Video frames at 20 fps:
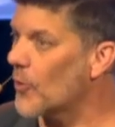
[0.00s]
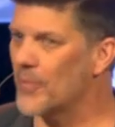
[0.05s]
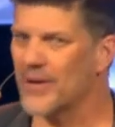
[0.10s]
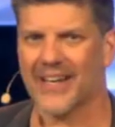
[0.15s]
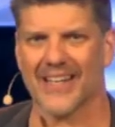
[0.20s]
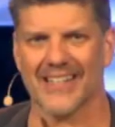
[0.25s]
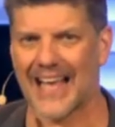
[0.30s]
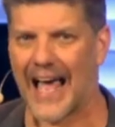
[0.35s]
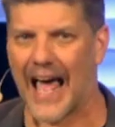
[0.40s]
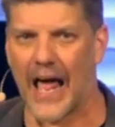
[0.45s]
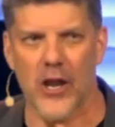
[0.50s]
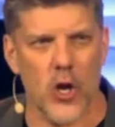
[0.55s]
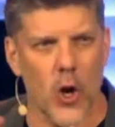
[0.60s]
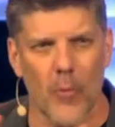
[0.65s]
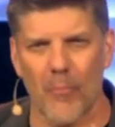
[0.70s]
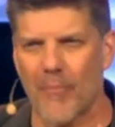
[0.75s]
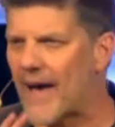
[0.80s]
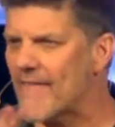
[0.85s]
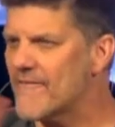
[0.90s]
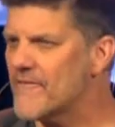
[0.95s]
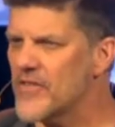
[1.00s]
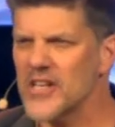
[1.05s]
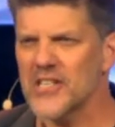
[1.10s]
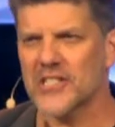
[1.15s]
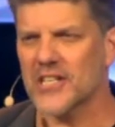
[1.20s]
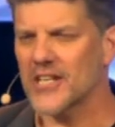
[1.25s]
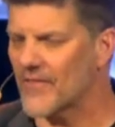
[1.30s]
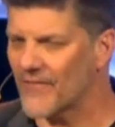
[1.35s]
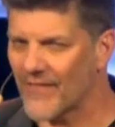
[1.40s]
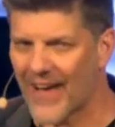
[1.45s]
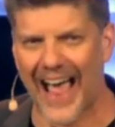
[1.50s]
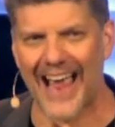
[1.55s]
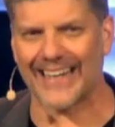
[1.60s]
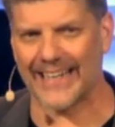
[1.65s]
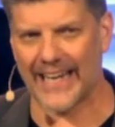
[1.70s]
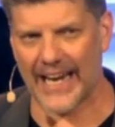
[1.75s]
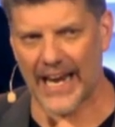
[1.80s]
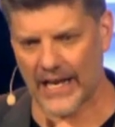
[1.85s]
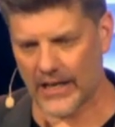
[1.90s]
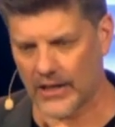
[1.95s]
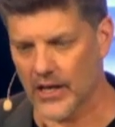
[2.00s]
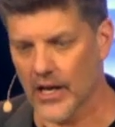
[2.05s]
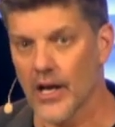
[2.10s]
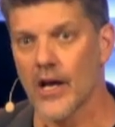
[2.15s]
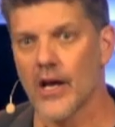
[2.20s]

because I know my vision. If I can't